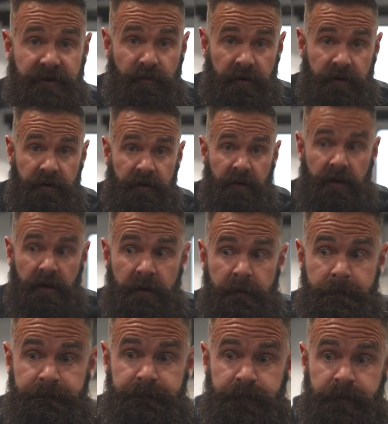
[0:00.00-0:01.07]
you.
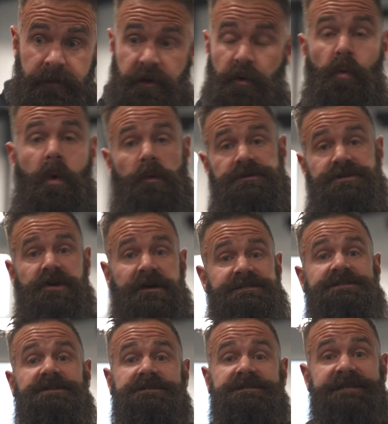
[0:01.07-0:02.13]
You won't
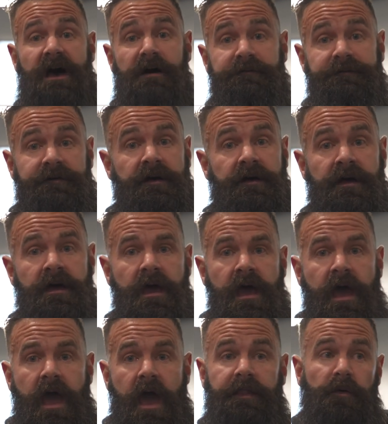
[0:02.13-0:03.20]
trust yourself.
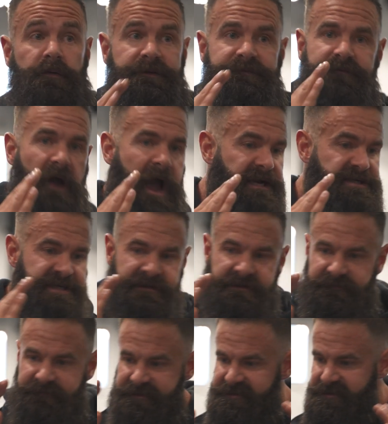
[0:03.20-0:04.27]
And those
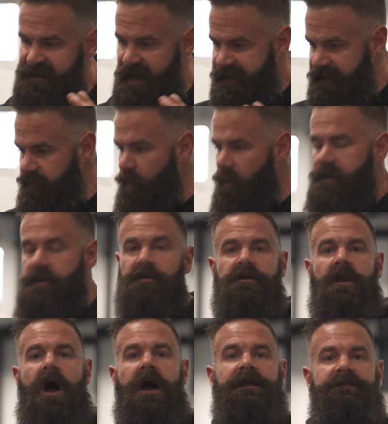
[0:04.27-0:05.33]
fractions of a second where you're
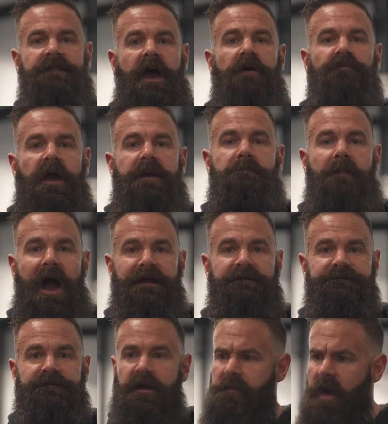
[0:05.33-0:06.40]
not in that right
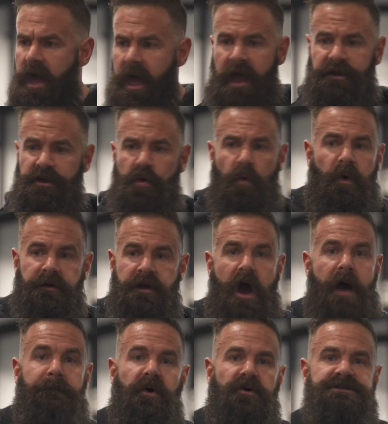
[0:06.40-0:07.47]
mind frame and you're
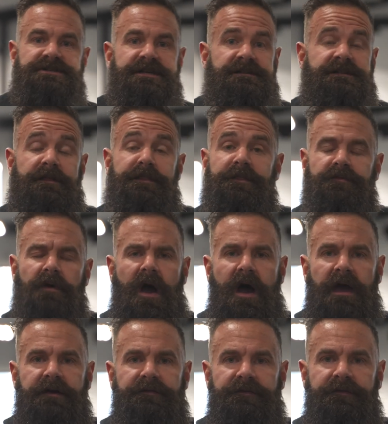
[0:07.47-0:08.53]
not pushing to
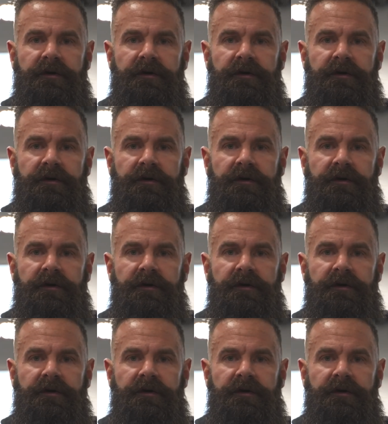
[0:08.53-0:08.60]
thrive,